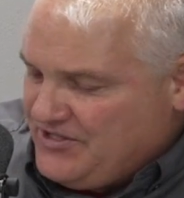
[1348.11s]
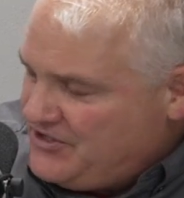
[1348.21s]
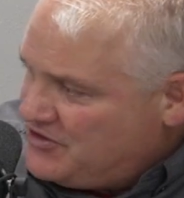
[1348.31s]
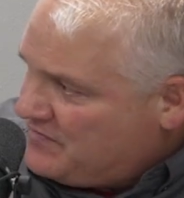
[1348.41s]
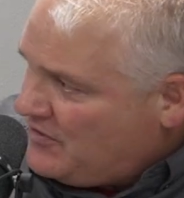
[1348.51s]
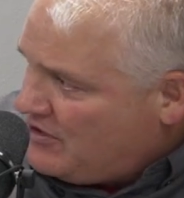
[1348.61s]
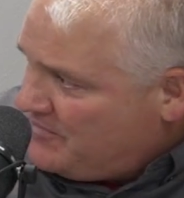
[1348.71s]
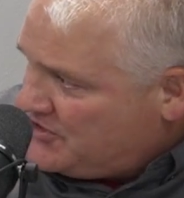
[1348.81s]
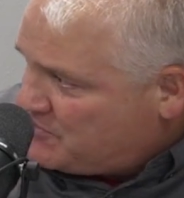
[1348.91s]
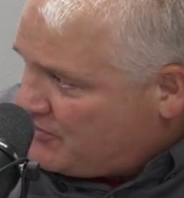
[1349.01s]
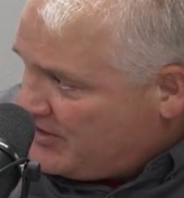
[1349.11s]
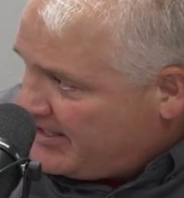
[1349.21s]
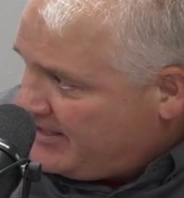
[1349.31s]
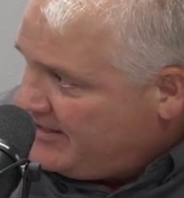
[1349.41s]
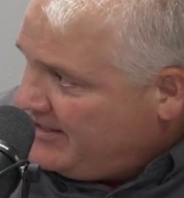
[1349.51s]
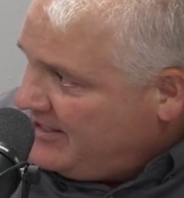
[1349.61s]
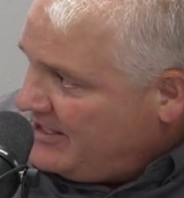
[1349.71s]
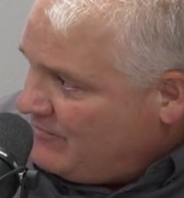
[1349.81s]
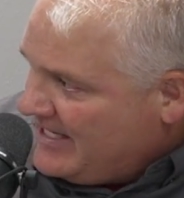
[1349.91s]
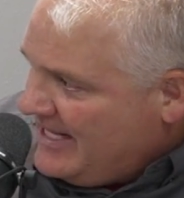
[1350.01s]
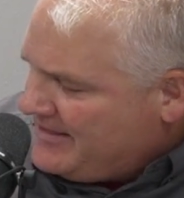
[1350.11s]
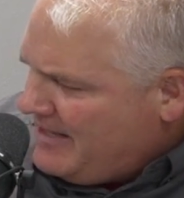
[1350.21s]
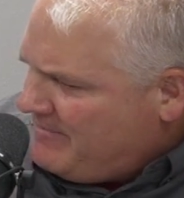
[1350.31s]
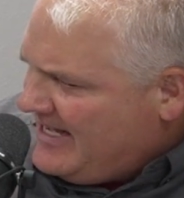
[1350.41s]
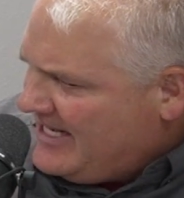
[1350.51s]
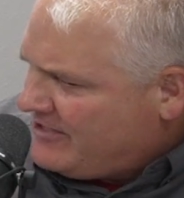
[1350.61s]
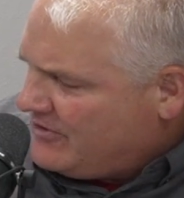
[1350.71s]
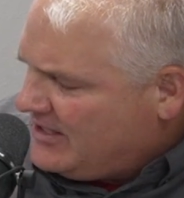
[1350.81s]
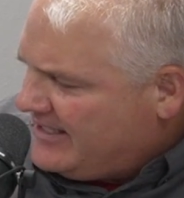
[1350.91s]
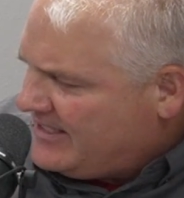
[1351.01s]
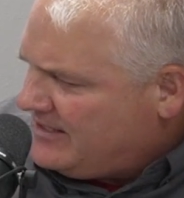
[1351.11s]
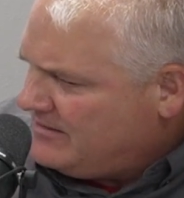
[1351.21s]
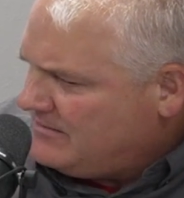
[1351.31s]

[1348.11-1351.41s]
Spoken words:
did your farm this spring, and we got that back, and we're like,